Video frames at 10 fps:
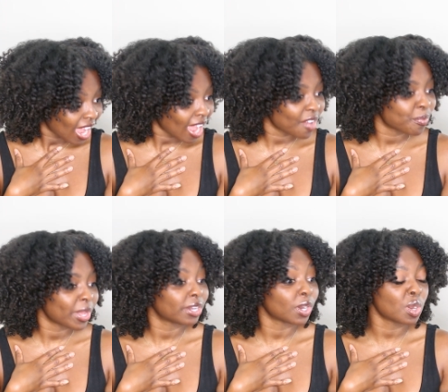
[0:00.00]
I've
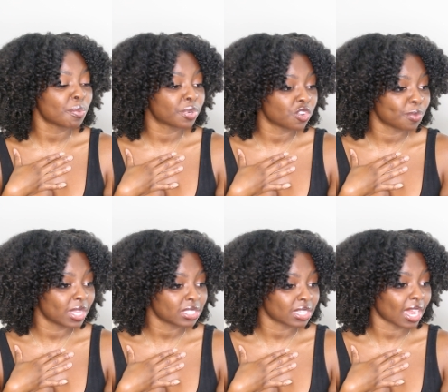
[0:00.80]
made no
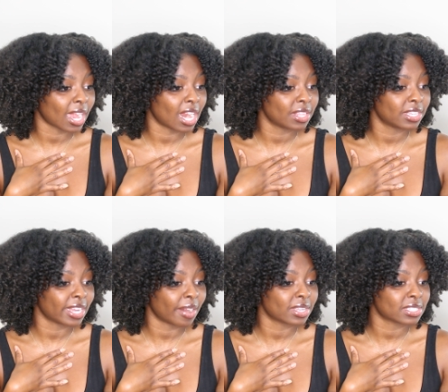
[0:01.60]
improvements and I highly
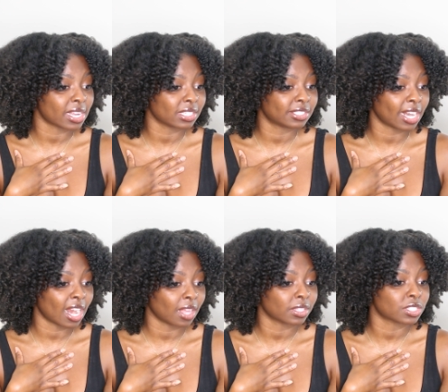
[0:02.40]
doubt a second
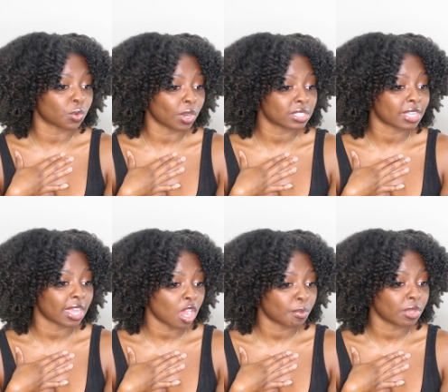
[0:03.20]
child is going to
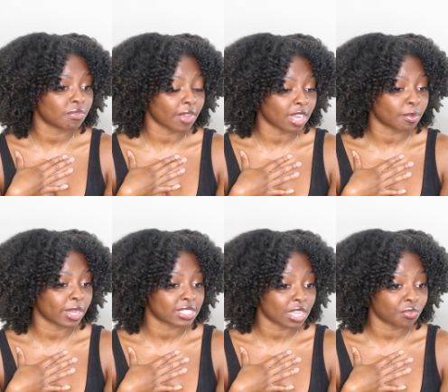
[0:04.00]
help me find
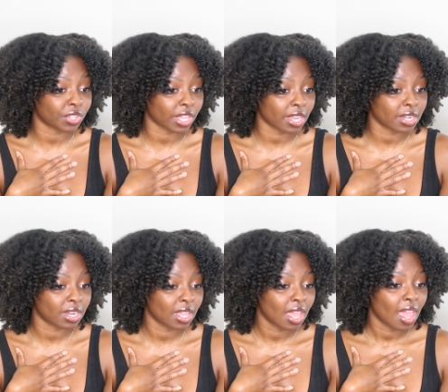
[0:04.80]
myself again.